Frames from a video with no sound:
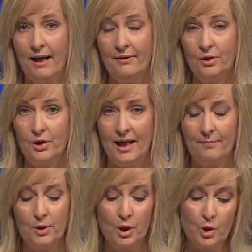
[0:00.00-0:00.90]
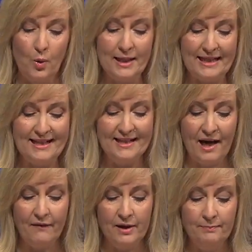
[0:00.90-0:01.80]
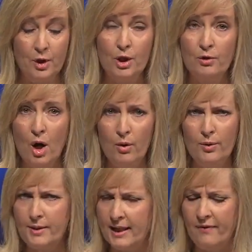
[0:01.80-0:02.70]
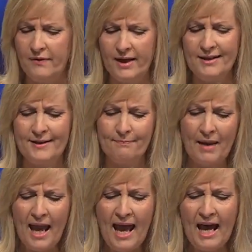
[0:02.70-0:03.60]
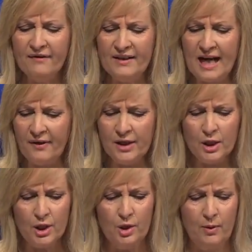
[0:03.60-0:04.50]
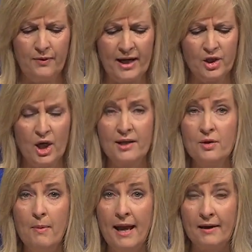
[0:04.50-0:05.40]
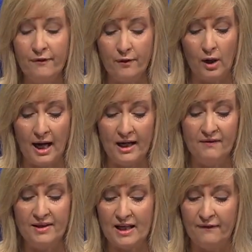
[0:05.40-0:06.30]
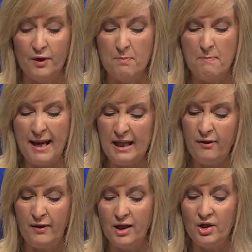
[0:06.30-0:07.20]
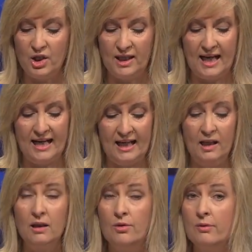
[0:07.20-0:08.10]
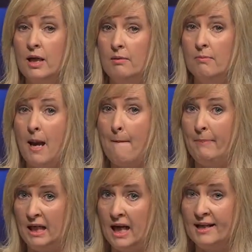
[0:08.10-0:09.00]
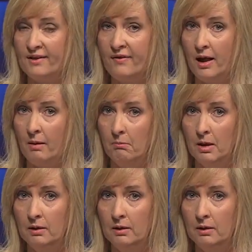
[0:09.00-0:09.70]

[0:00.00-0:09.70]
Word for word: Matthew chapter 27. Do you know who said this? Have nothing to do with that just man, for I have suffered many things today in a dream because of him.